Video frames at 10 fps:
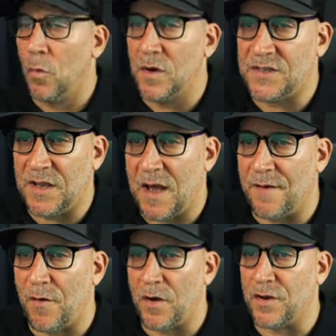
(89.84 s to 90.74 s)
Once you
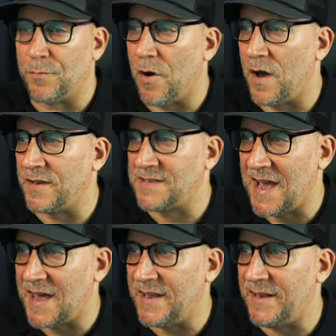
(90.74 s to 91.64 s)
have all your products
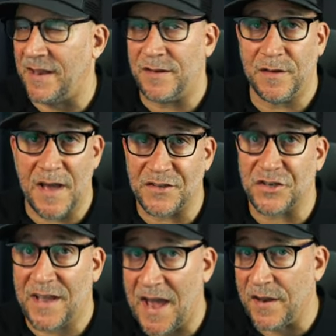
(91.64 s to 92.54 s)
added and you got
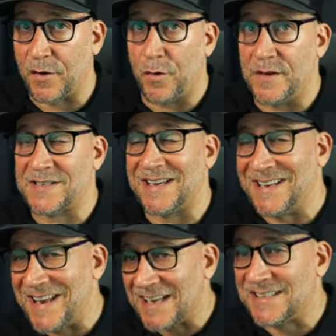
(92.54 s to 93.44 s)
your categories
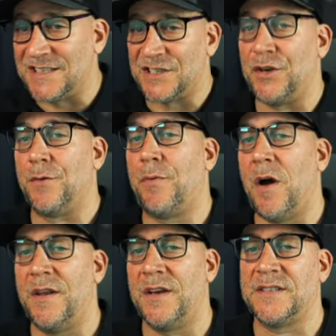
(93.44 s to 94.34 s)
connected to your
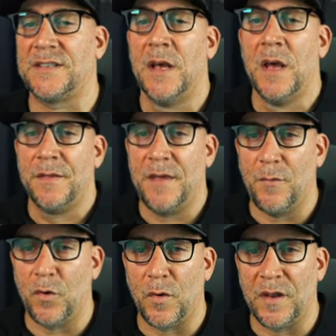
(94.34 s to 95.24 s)
products,
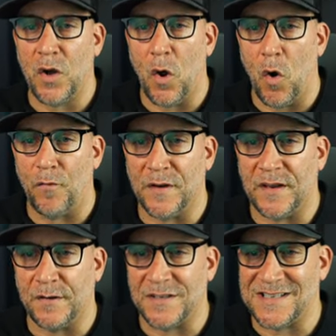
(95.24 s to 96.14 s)
then we're going to go over
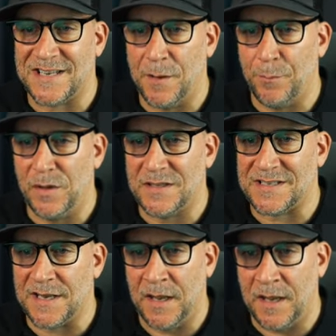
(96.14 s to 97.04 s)
here to
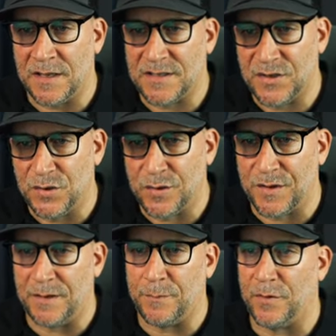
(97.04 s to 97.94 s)
templates and to
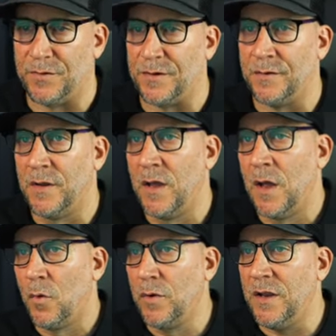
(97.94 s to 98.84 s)
theme builder.
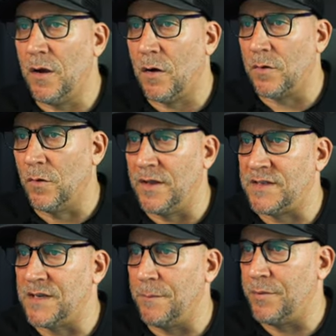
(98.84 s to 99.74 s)
We are going
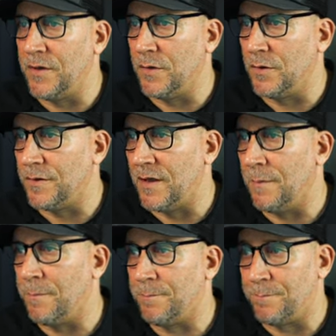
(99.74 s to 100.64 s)
to build
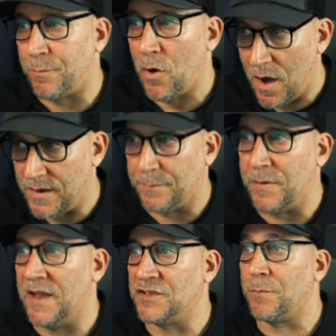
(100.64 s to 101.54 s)
a product
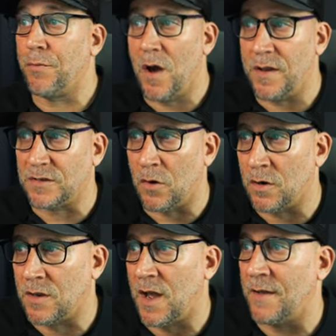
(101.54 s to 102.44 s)
page, a product
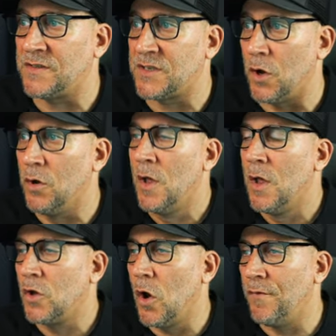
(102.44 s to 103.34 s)
archive. So
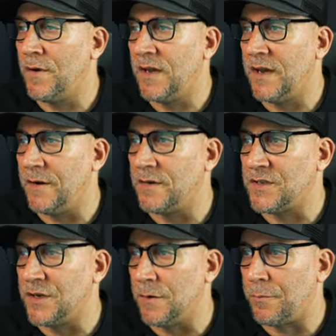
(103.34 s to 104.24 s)
go over here
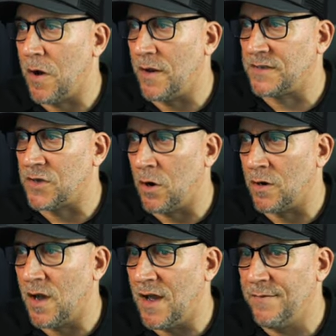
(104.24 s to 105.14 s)
to your products
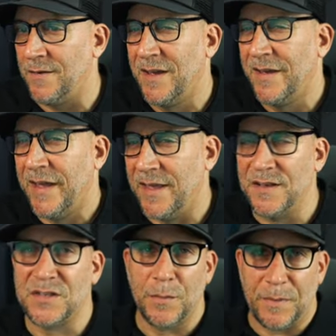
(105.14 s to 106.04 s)
archive, and
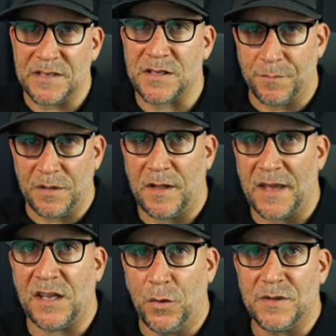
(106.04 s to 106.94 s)
this would be something
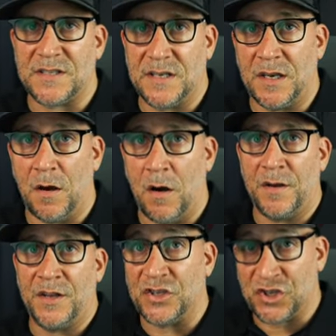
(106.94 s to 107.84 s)
like you would see
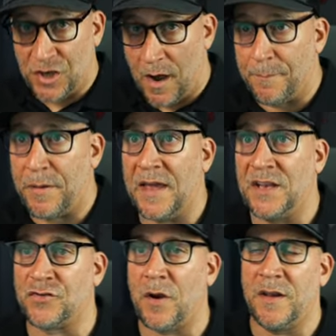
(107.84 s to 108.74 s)
on a shop
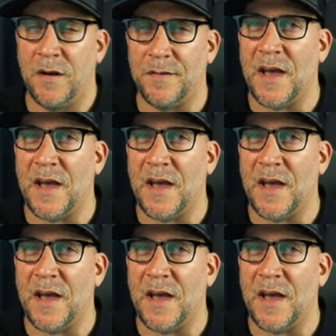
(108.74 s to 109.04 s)
page right here